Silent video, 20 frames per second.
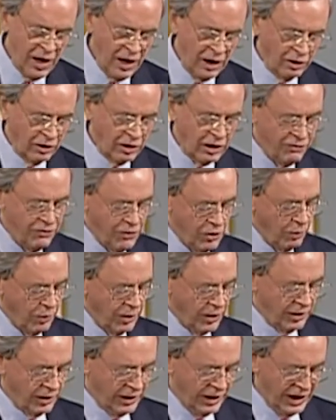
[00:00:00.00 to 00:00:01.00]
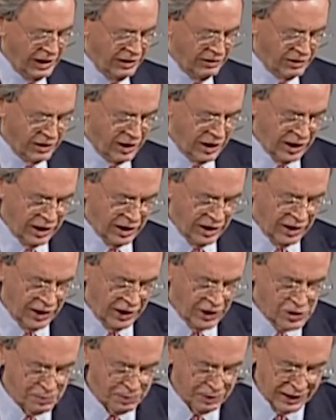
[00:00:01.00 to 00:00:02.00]
Look, if you will, in uh,
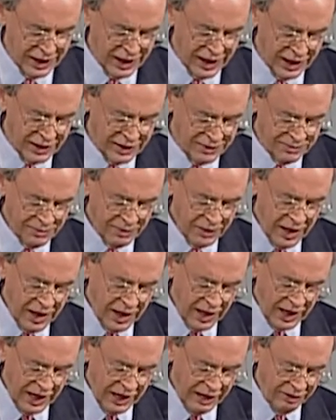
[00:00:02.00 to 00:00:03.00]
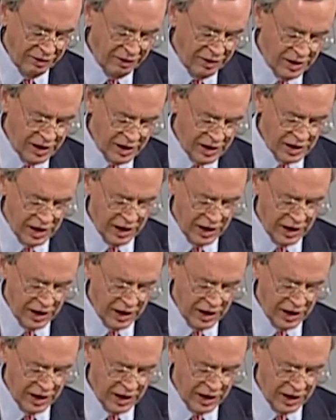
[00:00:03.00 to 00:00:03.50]
let's begin in the